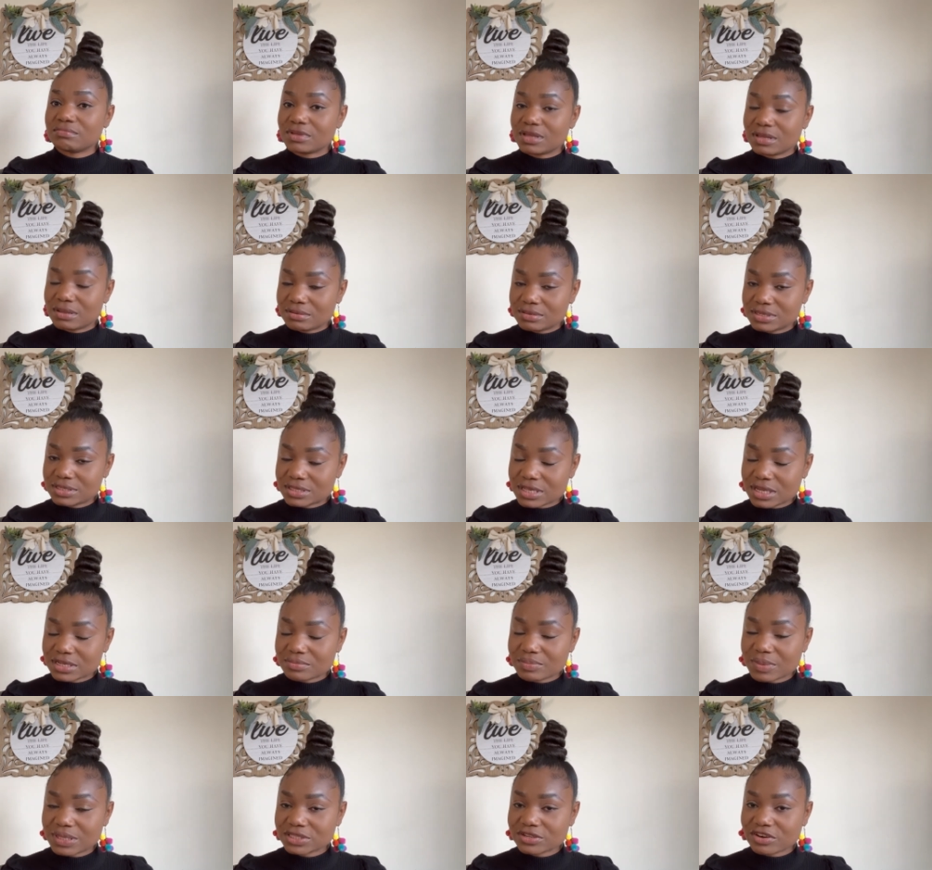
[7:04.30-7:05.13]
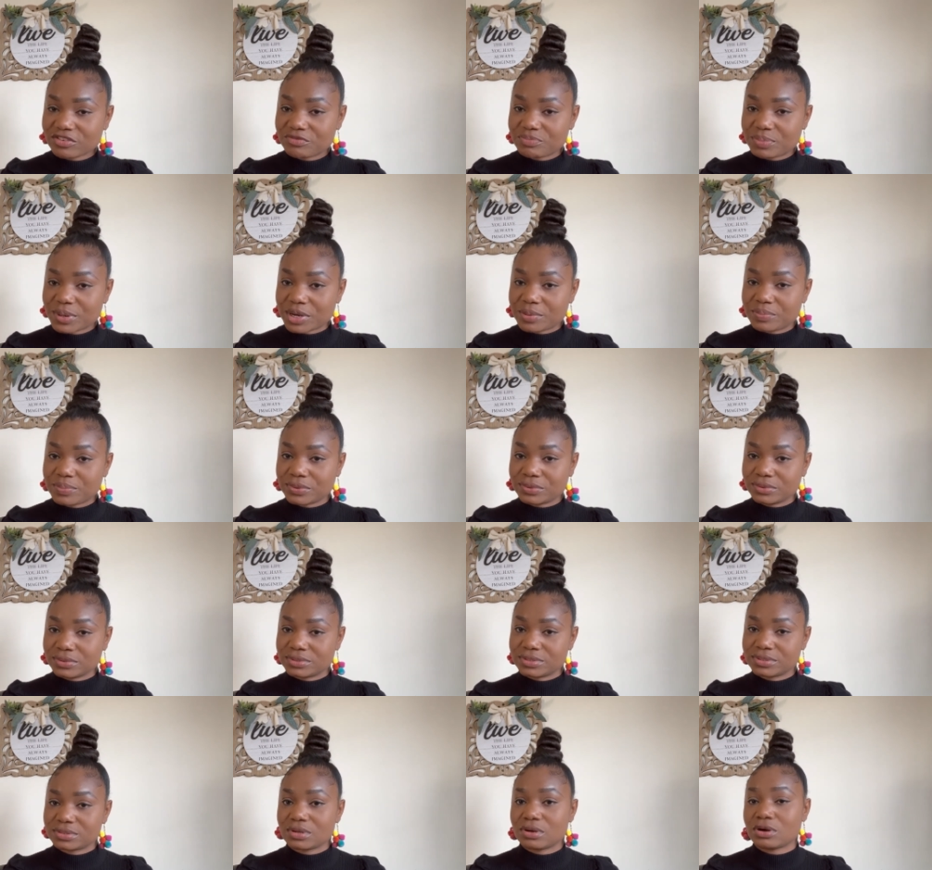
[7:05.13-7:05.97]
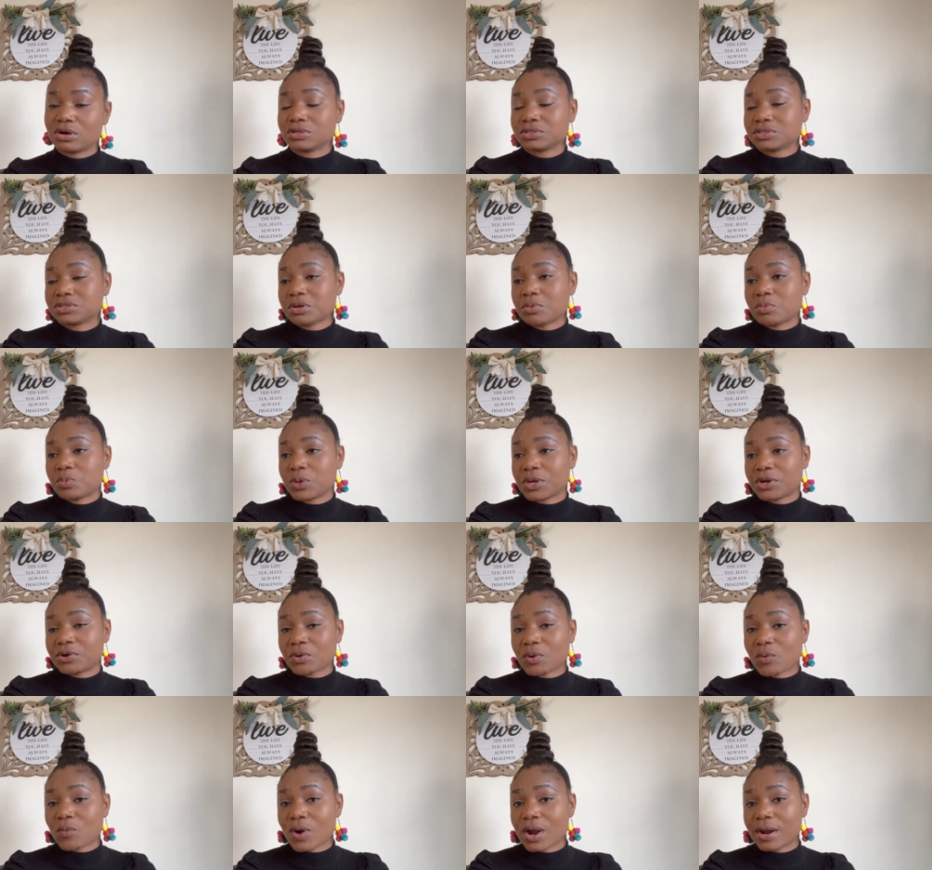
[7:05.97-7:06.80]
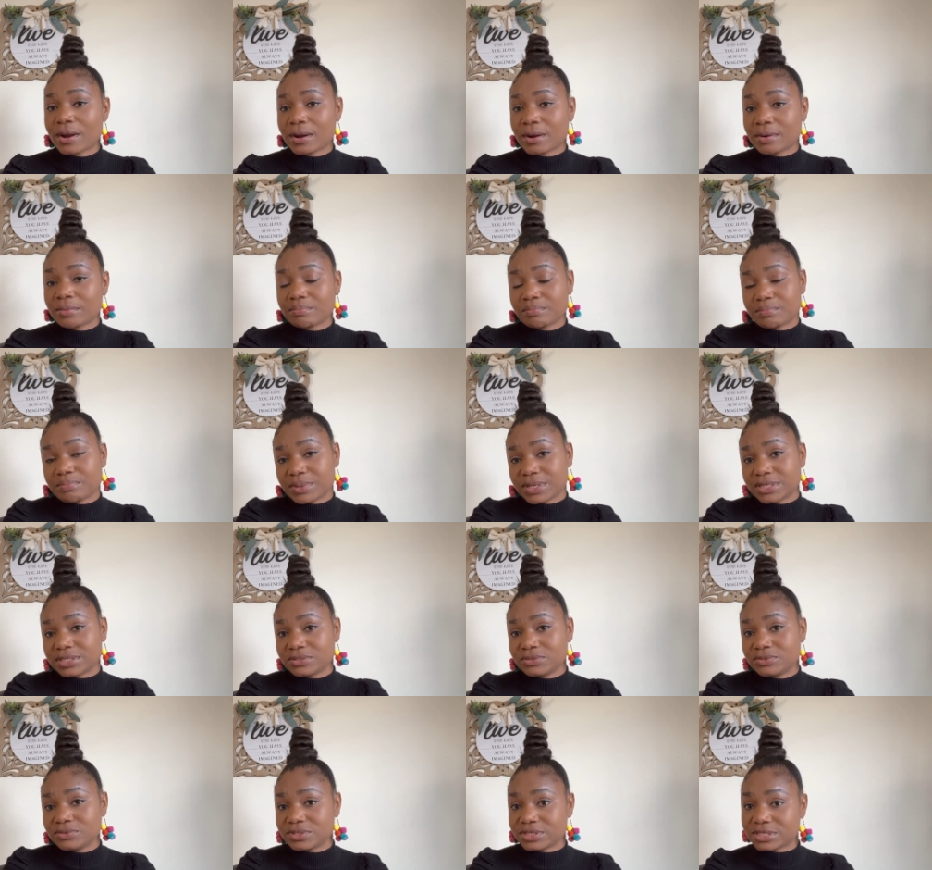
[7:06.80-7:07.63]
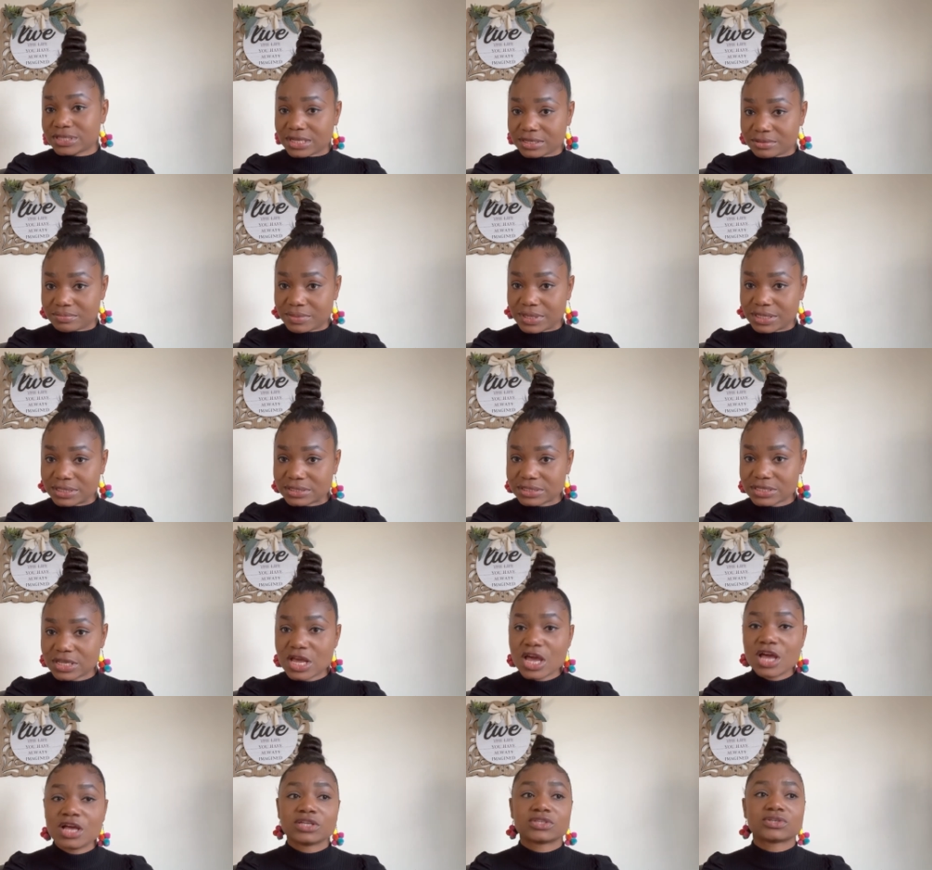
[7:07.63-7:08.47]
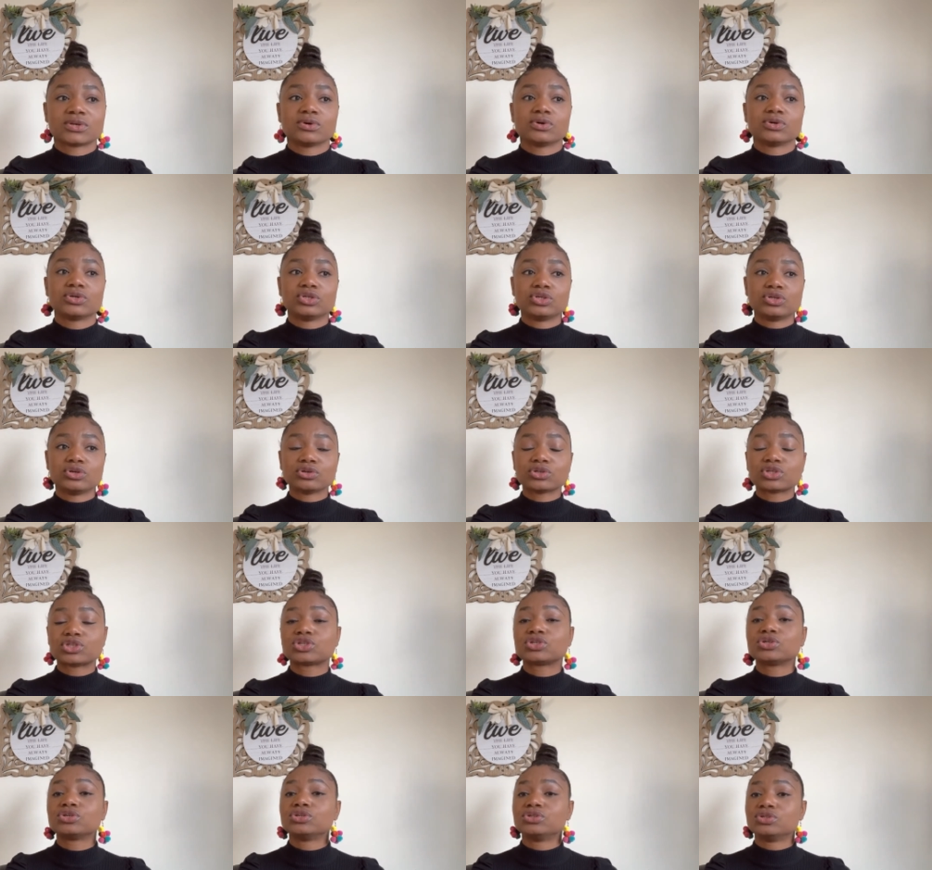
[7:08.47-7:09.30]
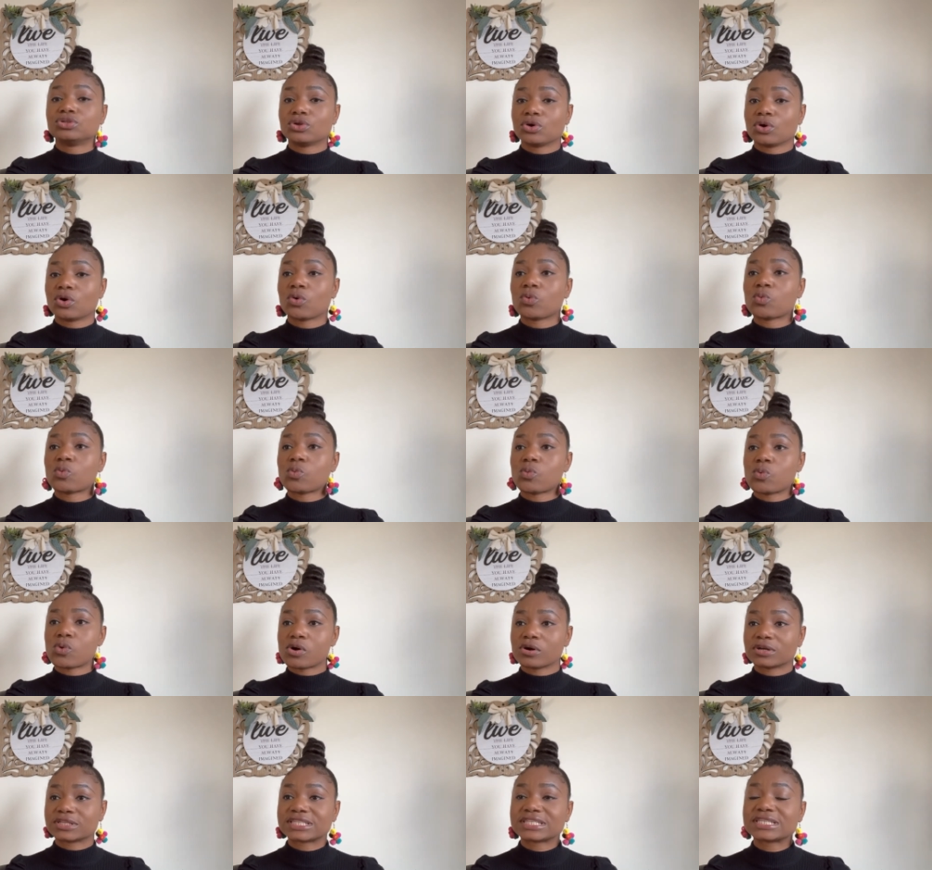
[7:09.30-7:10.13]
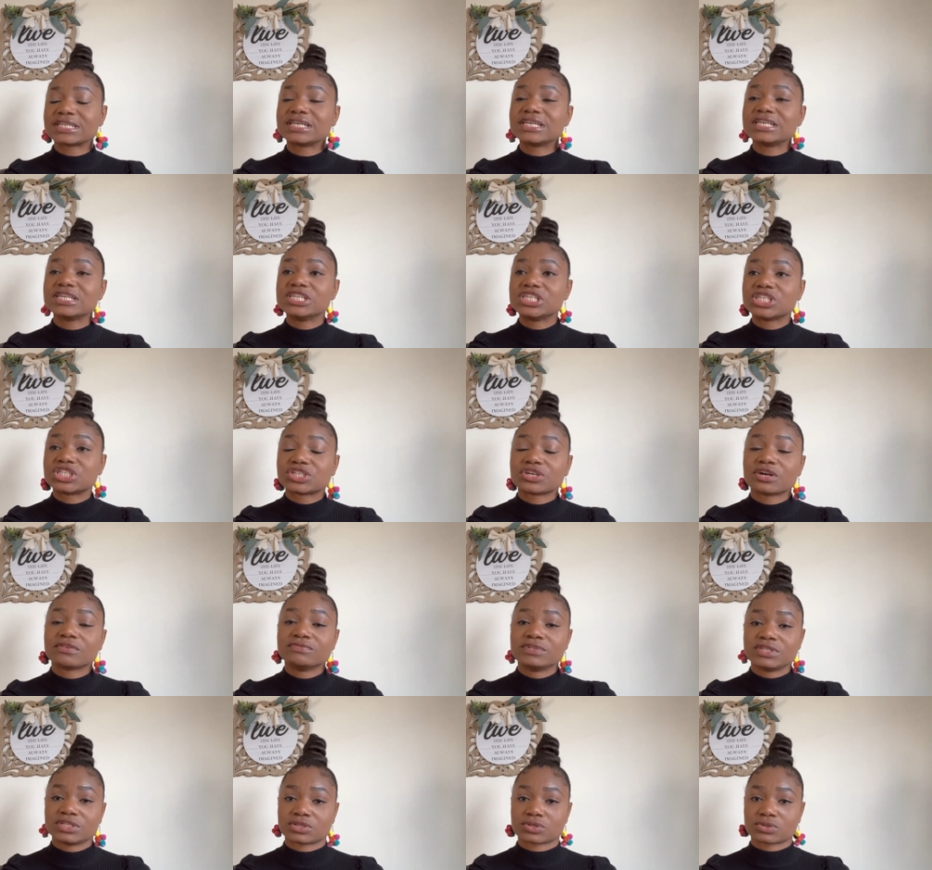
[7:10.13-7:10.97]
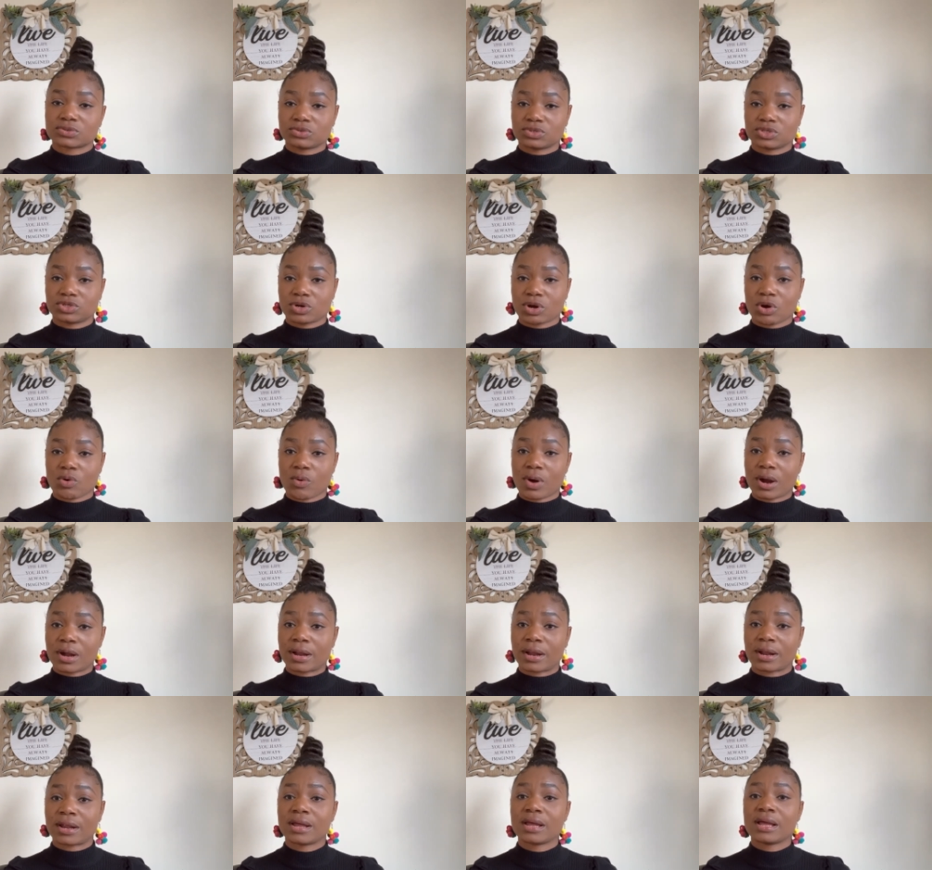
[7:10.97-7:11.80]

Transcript: statement of purpose, or some will require personal statement. So you should know what each of the schools require.